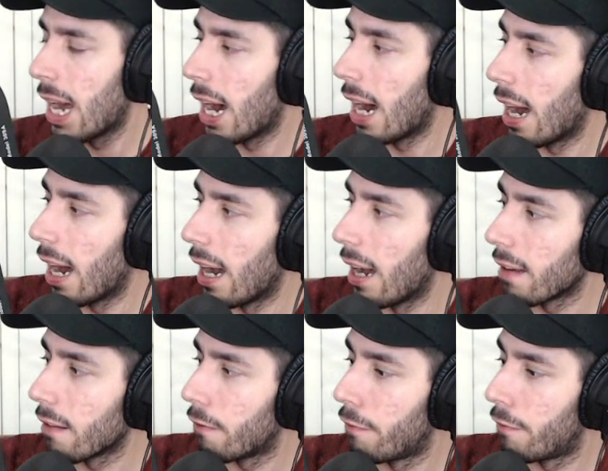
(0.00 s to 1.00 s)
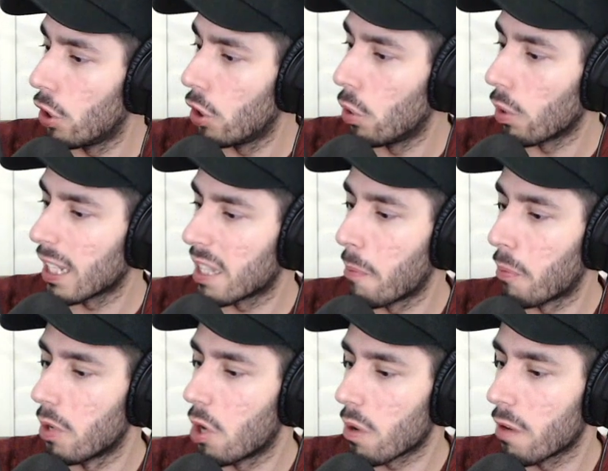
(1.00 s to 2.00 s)
Fu, let the people
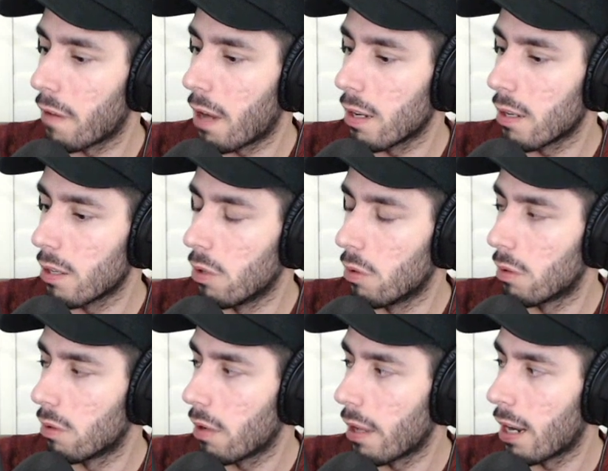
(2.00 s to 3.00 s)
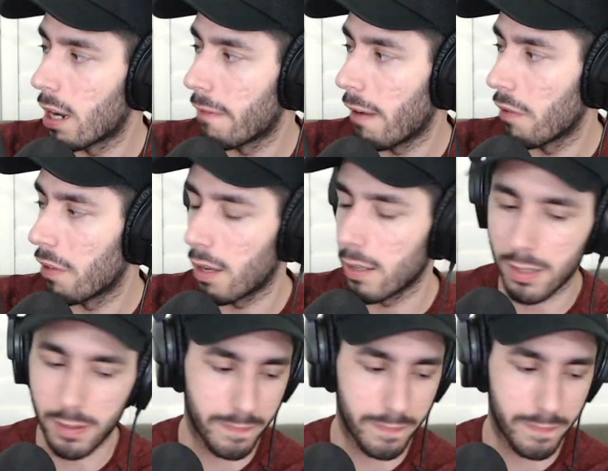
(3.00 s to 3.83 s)
know where to find you, and any final thoughts.